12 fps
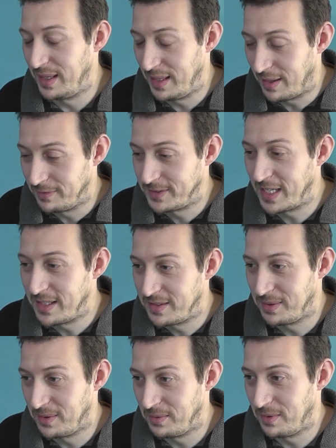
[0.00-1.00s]
I've said
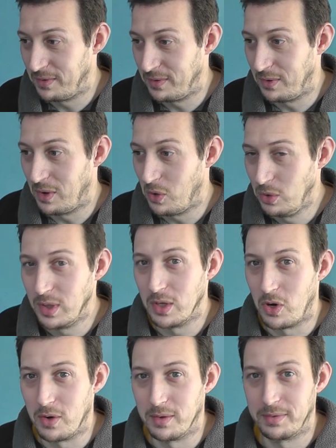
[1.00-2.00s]
all
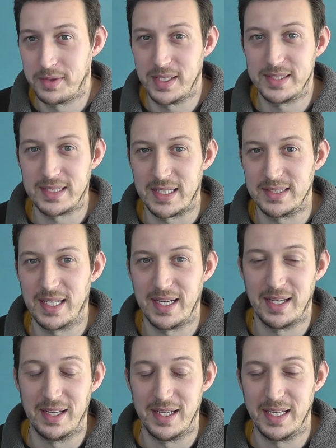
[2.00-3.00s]
along, this
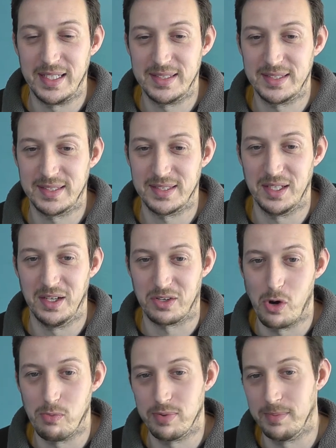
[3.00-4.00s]
antenna is a
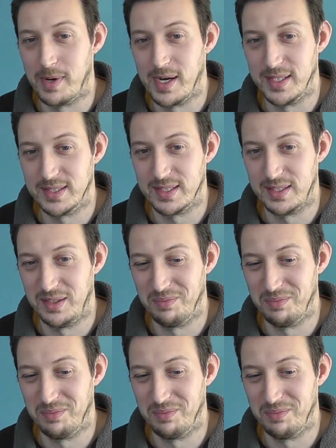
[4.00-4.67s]
compromise.